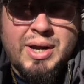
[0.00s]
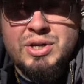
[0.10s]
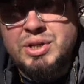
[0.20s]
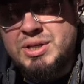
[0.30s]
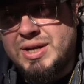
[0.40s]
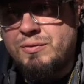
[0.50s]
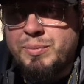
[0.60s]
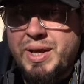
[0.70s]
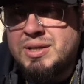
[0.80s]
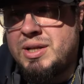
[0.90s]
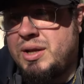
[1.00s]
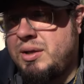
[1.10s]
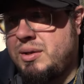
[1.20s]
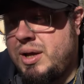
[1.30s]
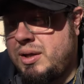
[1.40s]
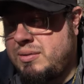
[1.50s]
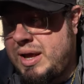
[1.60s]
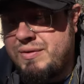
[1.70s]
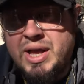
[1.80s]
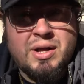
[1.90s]
Actually, several banks that I
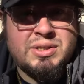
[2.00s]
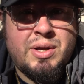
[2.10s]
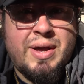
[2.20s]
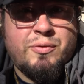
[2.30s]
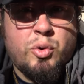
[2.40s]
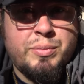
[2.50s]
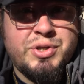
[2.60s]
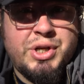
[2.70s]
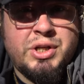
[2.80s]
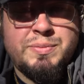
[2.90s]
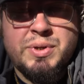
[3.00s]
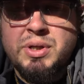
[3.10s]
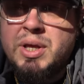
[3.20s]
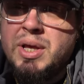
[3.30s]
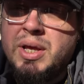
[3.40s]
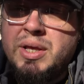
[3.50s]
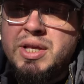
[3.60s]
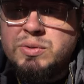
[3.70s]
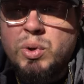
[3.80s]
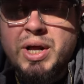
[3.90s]
have accounts now have coin machines, but
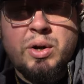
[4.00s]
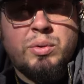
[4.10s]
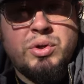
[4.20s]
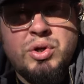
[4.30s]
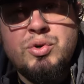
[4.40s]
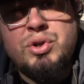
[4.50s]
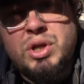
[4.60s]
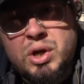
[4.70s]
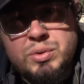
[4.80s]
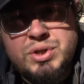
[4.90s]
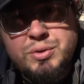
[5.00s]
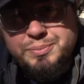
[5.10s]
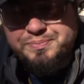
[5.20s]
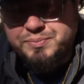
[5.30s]
this one I don't usually go to.